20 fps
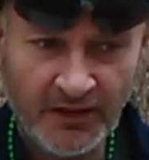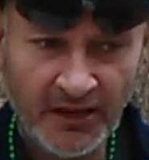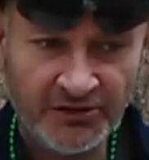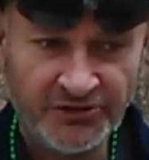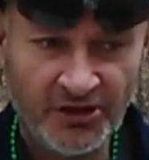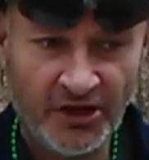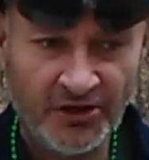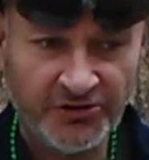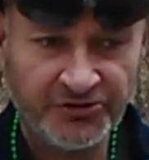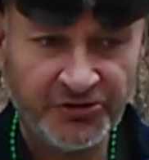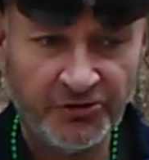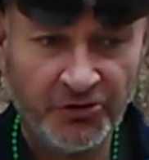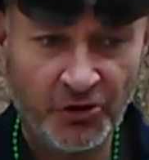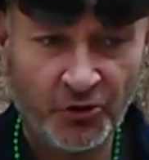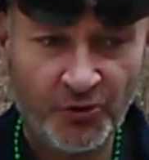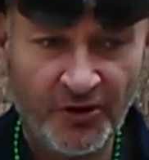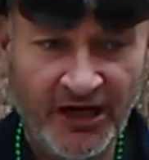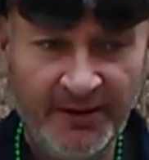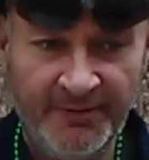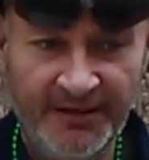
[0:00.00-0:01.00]
It's also
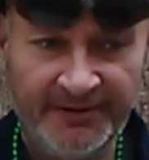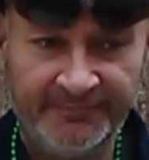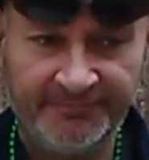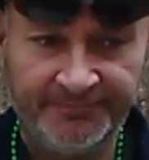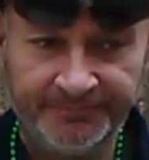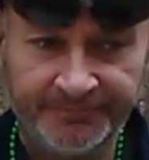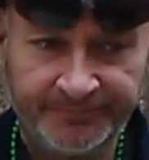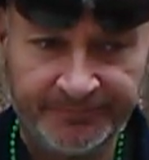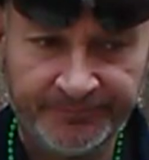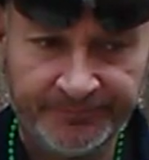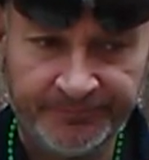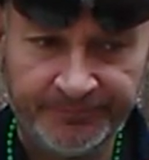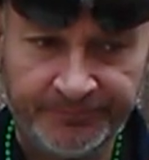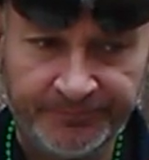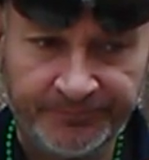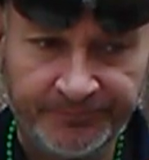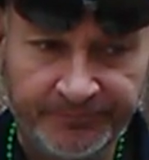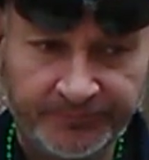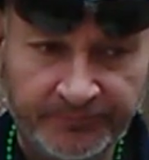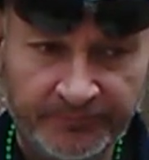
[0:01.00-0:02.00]
creamy,
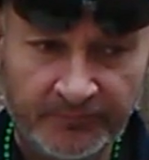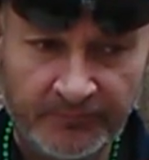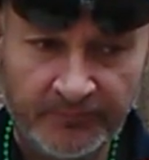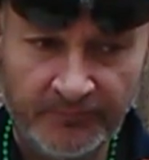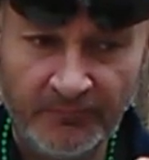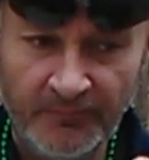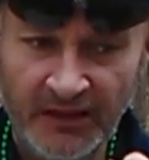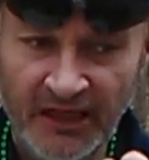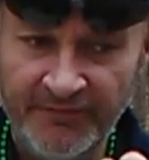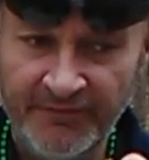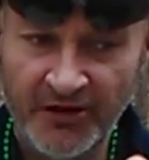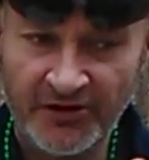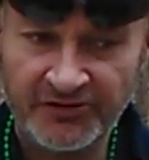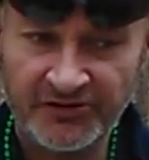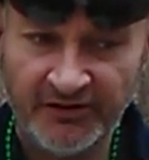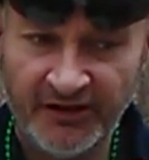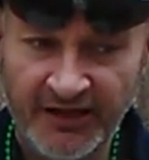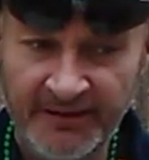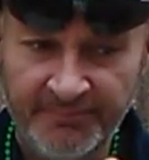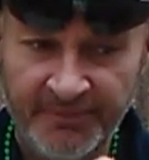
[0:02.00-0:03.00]
even though it's
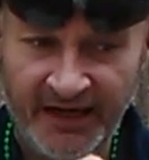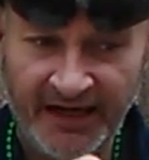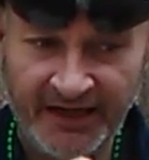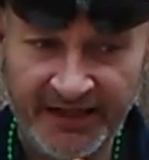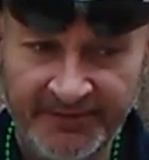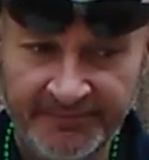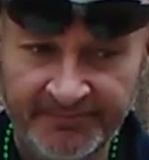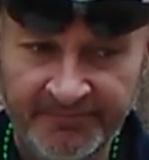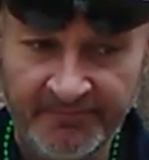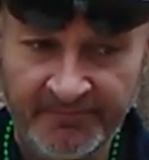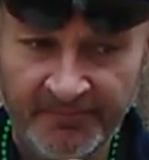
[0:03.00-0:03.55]
light bodied